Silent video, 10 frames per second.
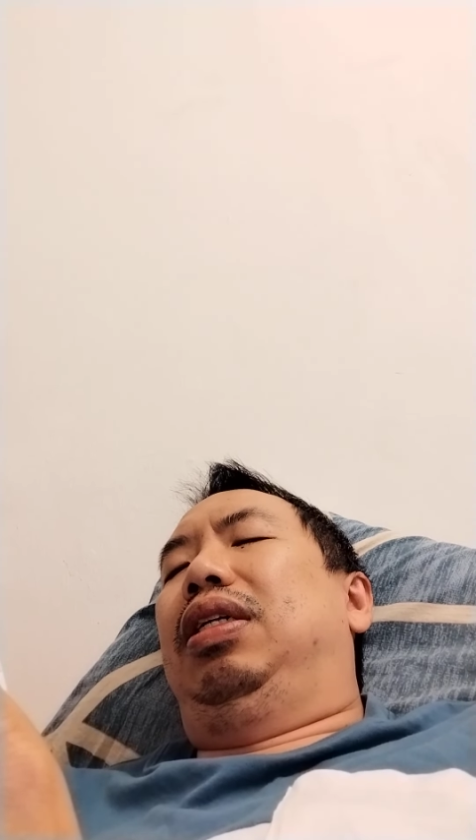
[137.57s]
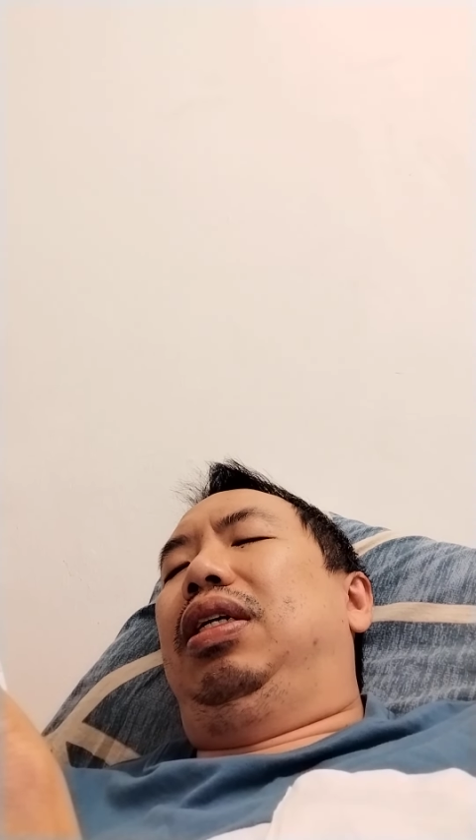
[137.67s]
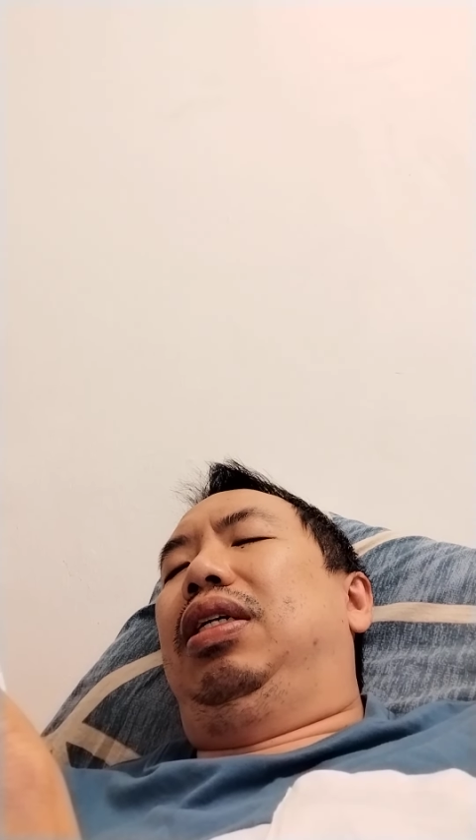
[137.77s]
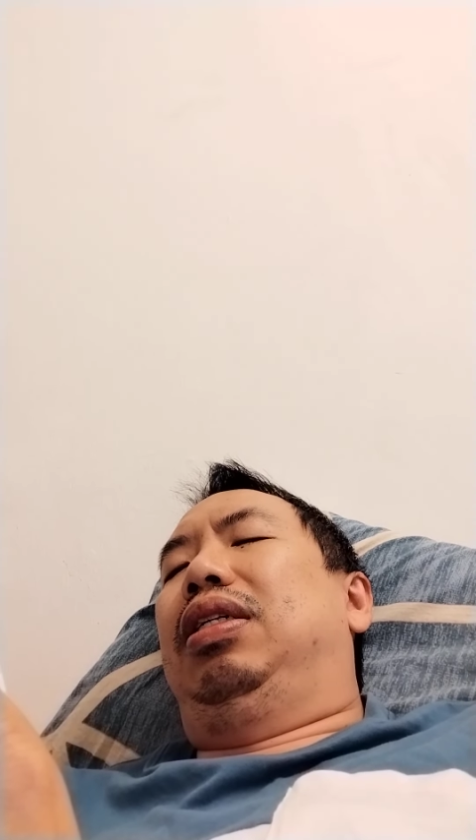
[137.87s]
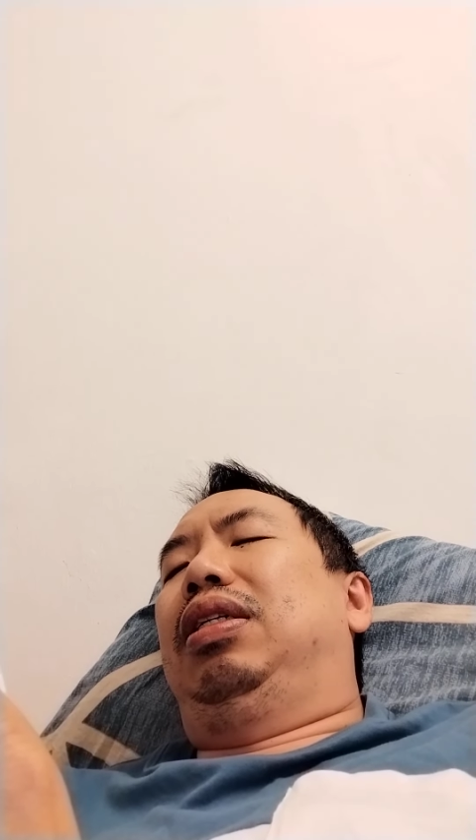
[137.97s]

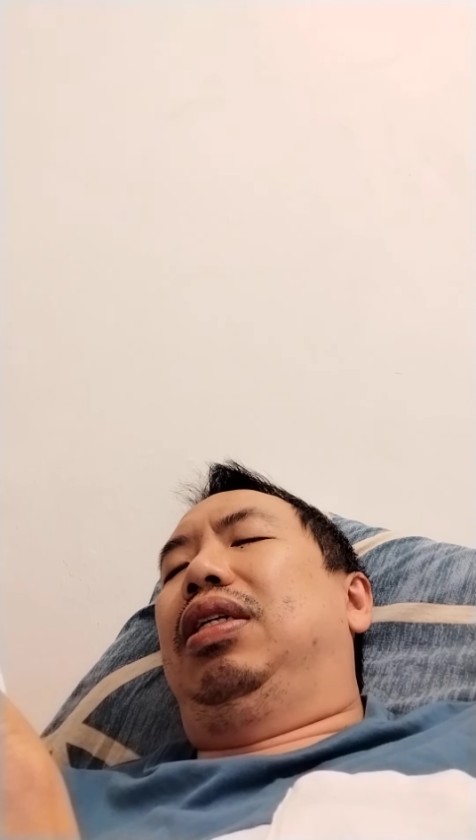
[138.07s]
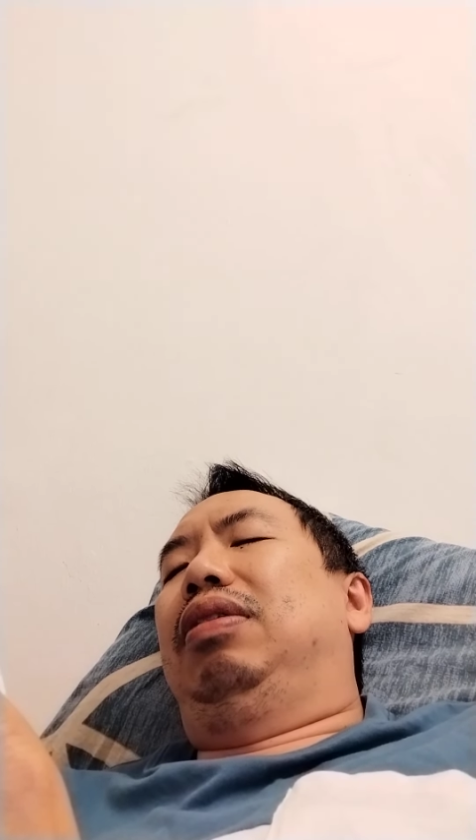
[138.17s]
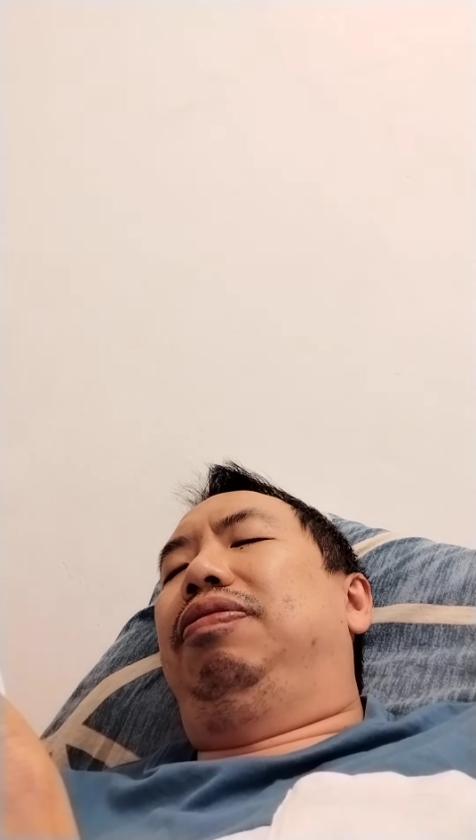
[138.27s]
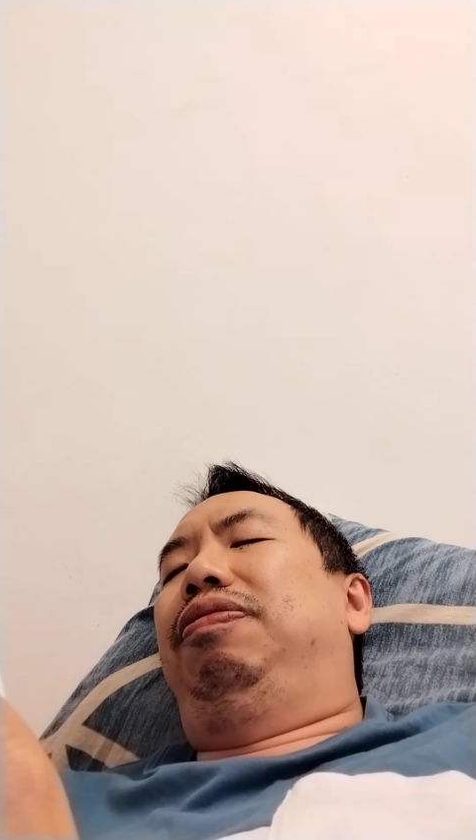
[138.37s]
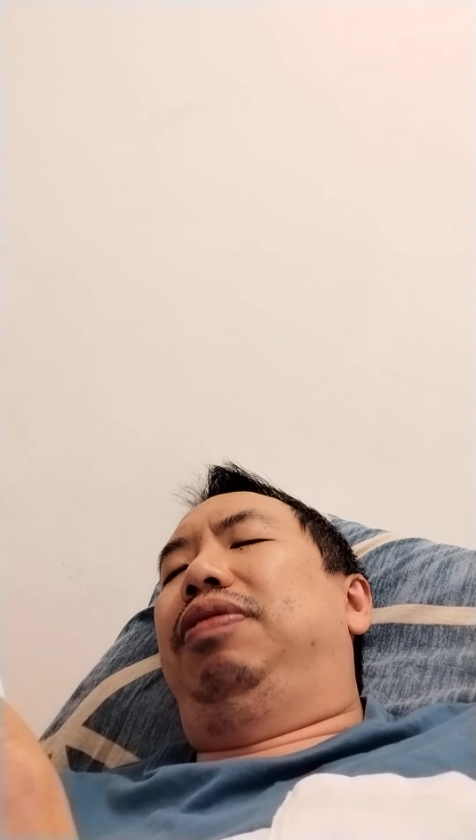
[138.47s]
another
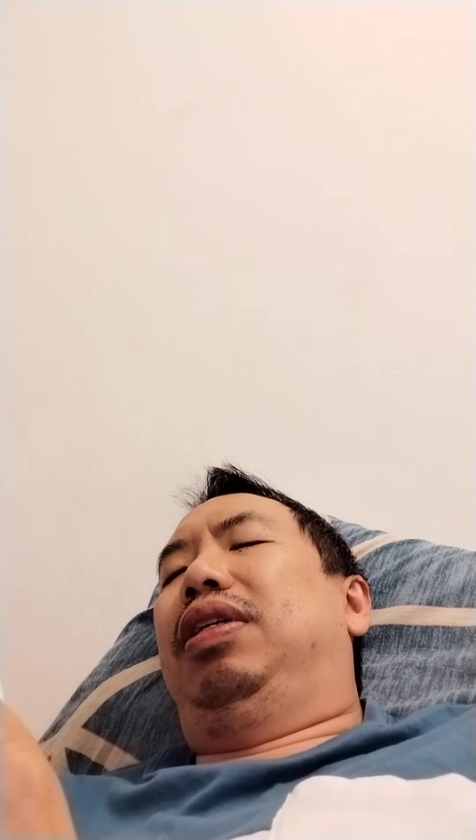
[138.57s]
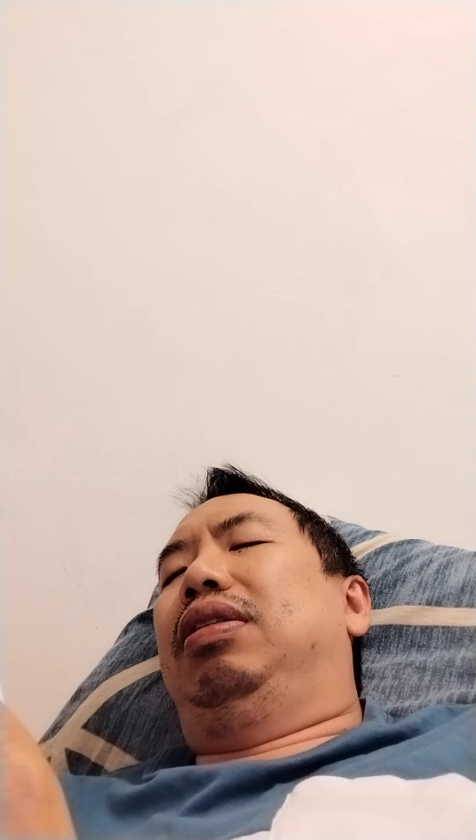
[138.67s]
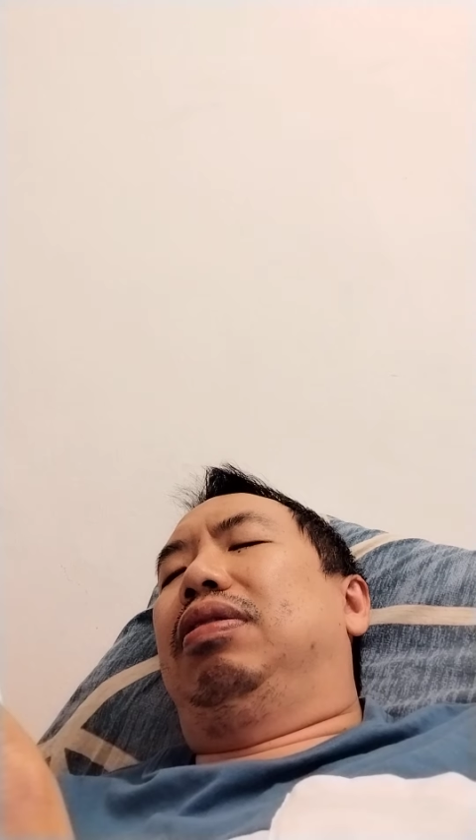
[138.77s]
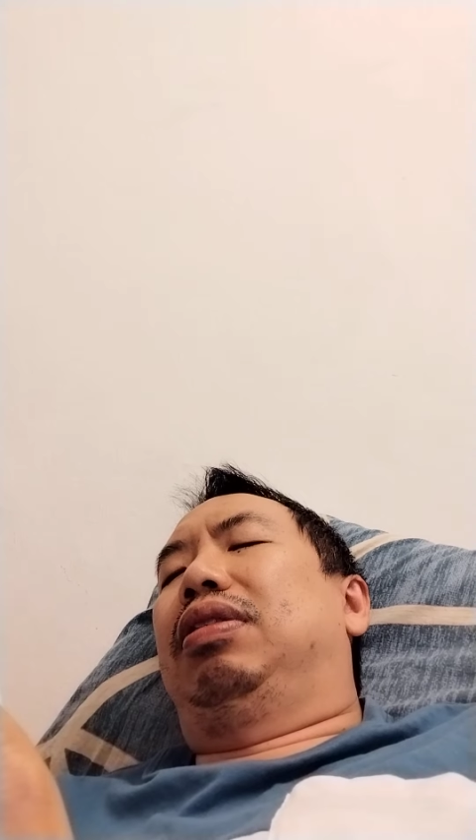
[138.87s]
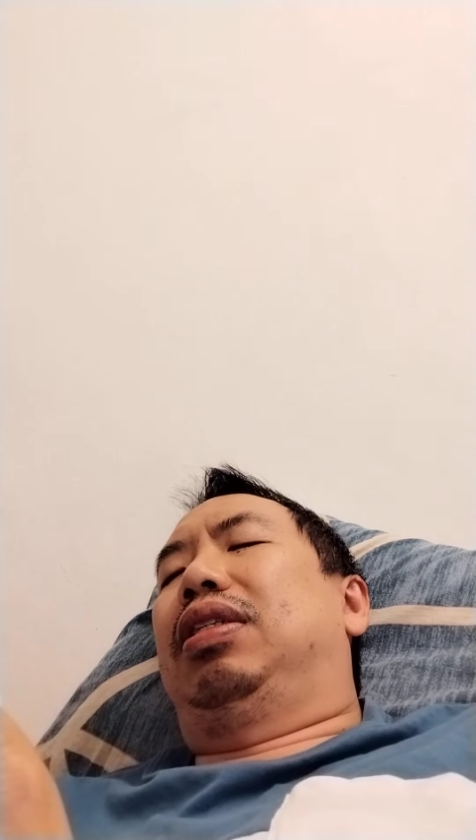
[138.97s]
flight
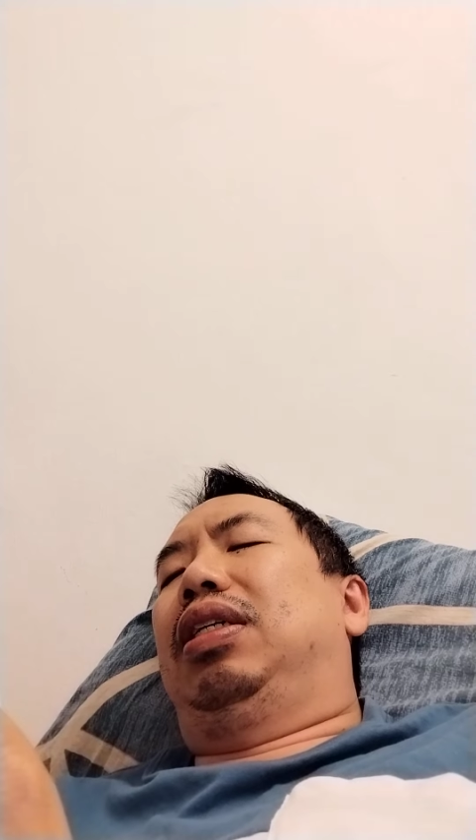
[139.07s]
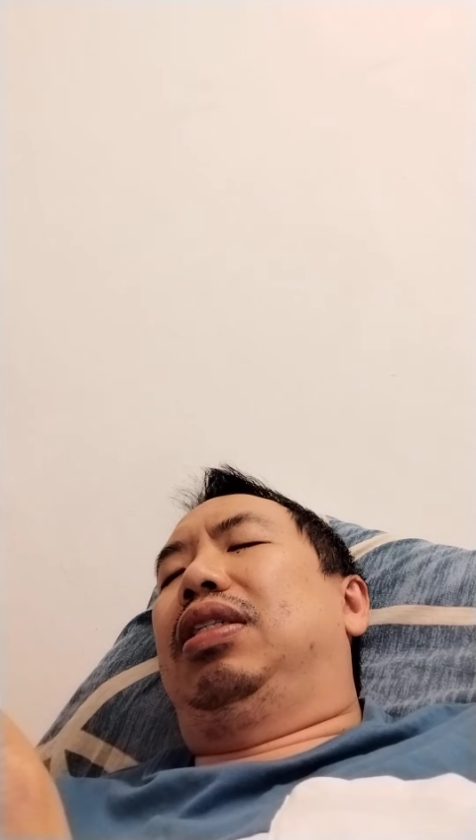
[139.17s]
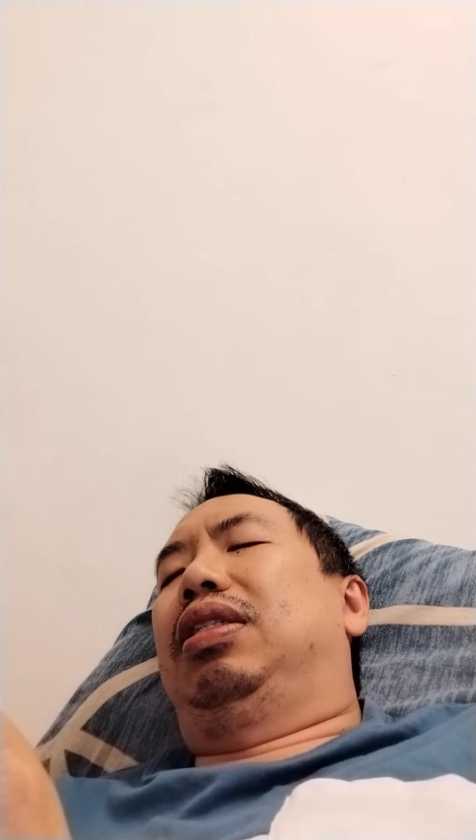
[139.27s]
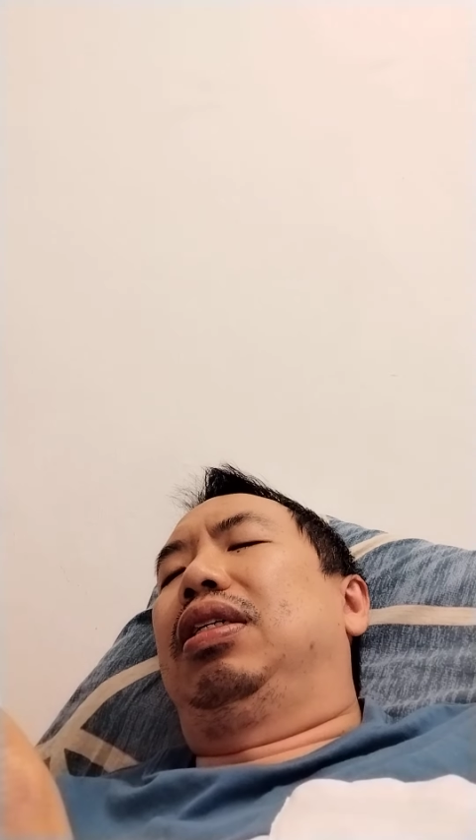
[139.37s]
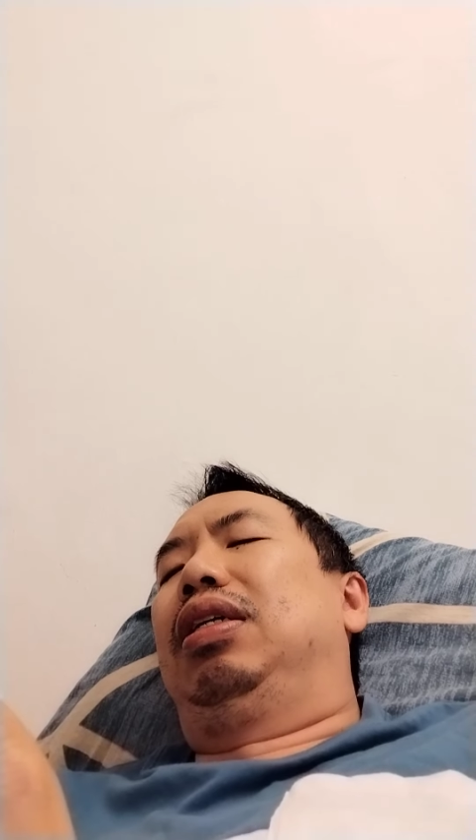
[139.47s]
of stairs